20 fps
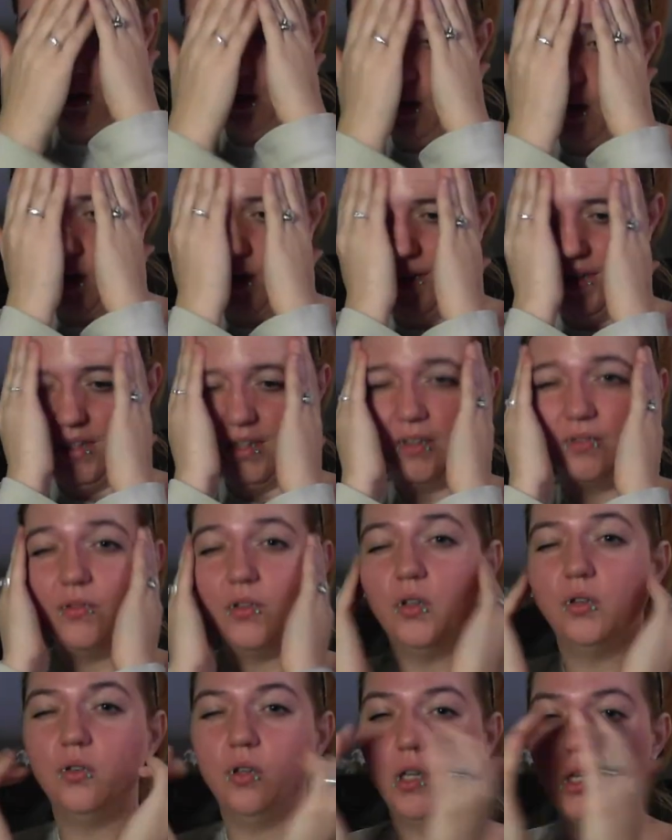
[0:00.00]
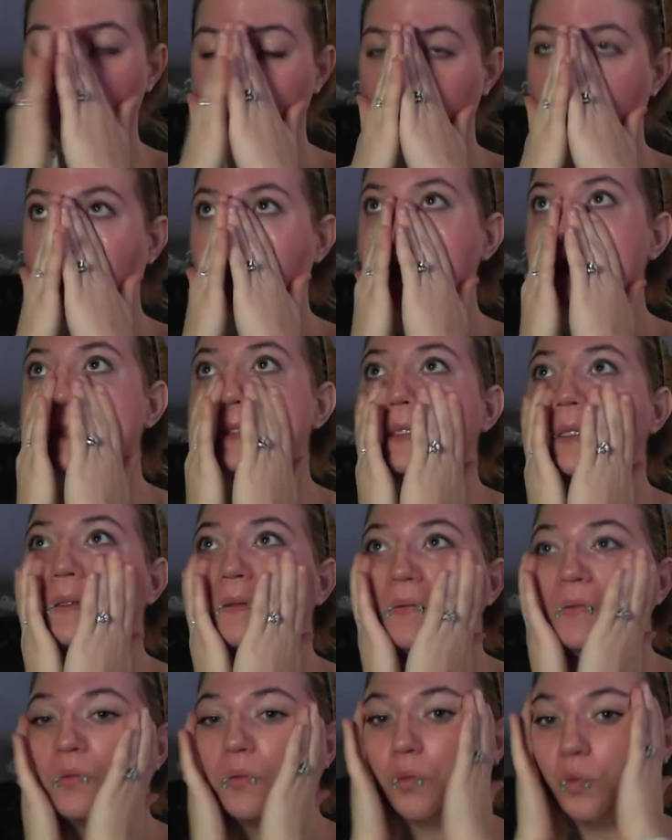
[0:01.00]
If you use
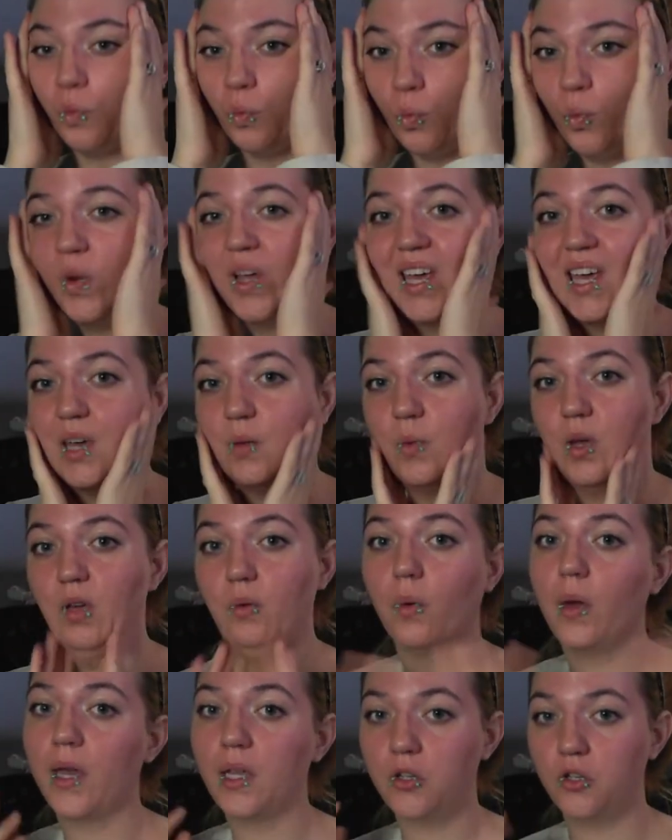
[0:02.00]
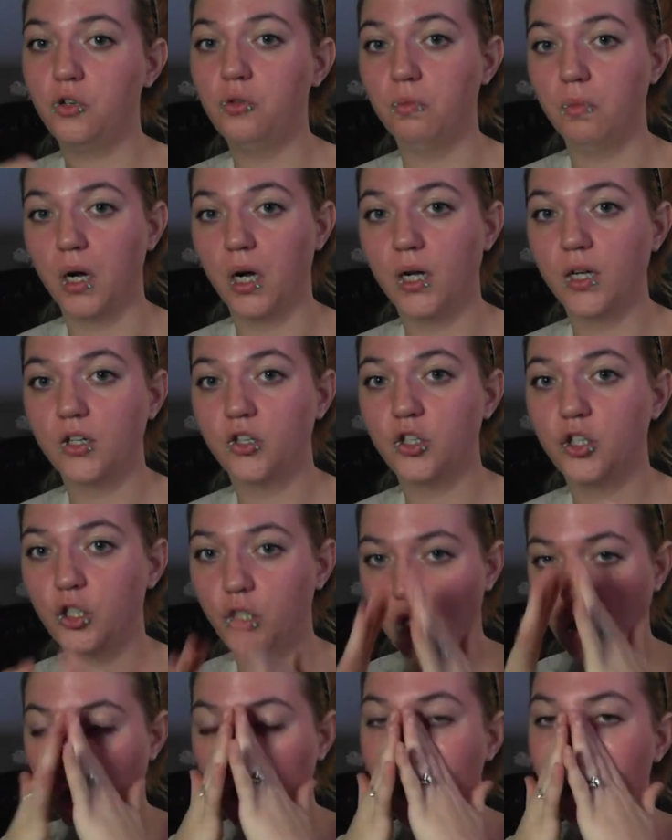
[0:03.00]
way too much,
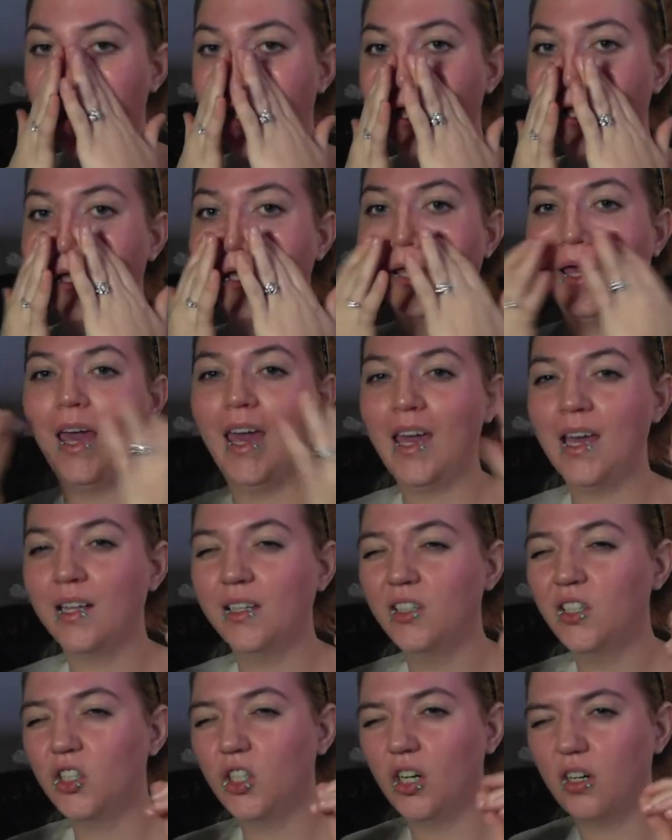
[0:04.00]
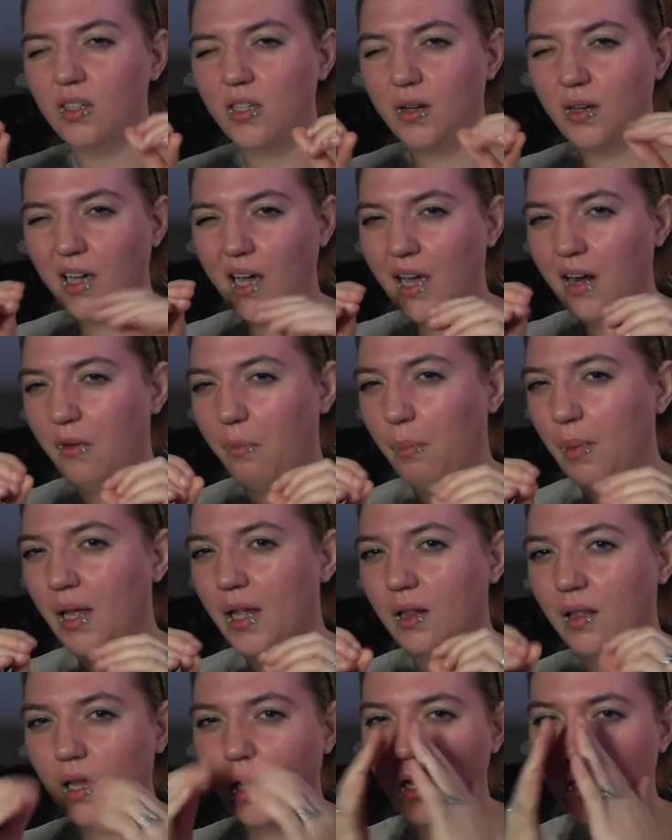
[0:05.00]
it can start to kind of pill
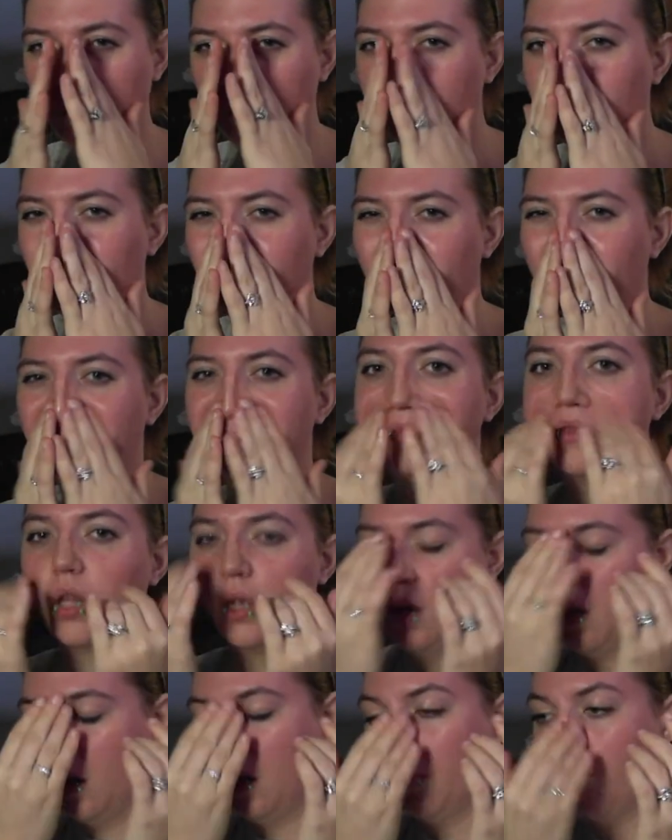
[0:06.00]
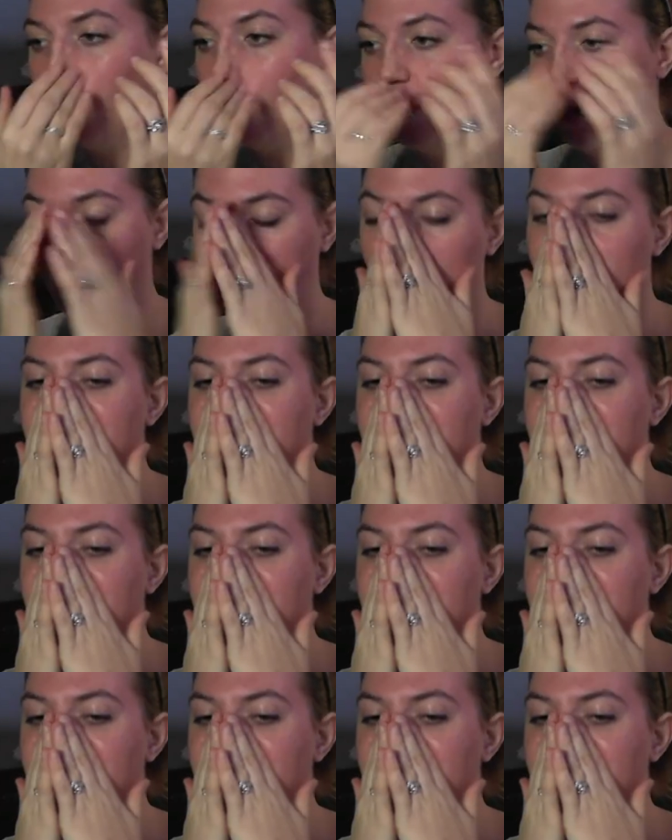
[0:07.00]
up, but